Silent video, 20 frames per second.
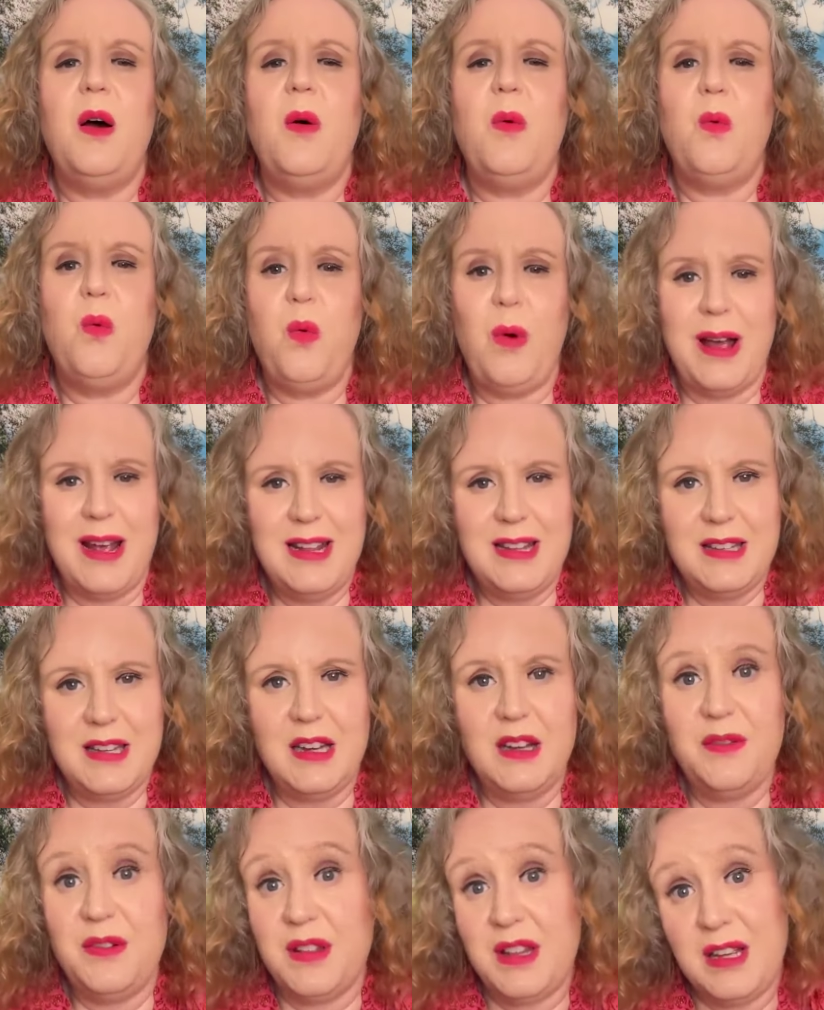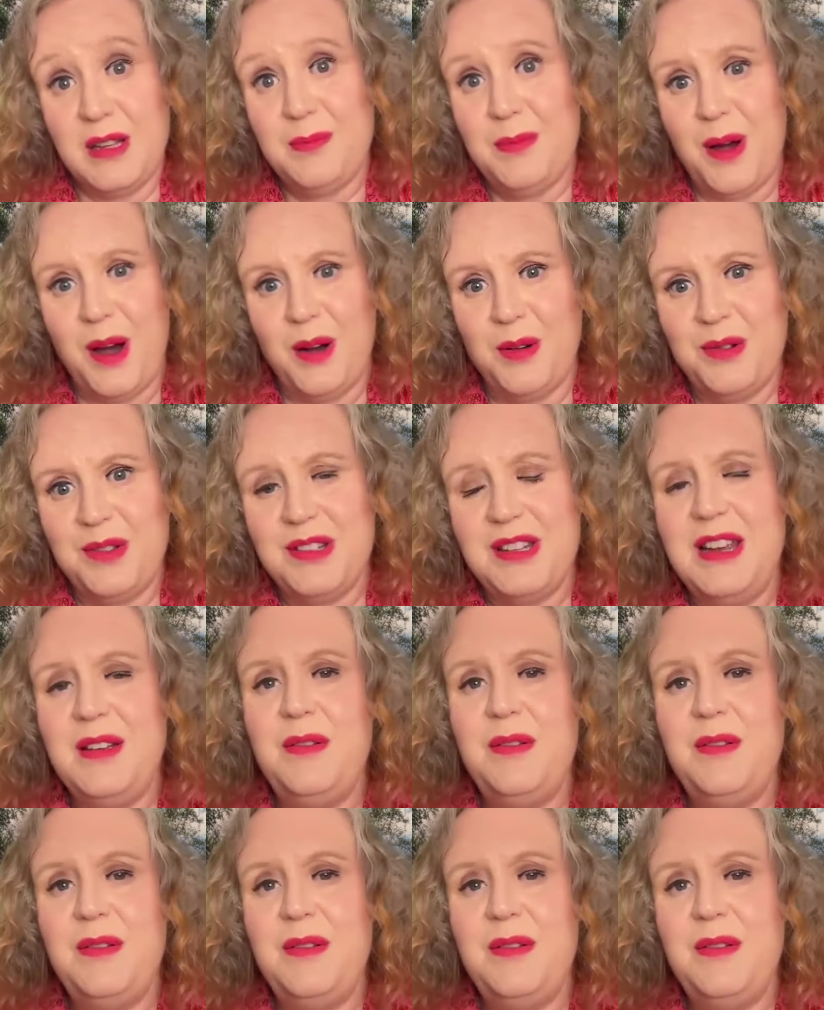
are waiting for these posts,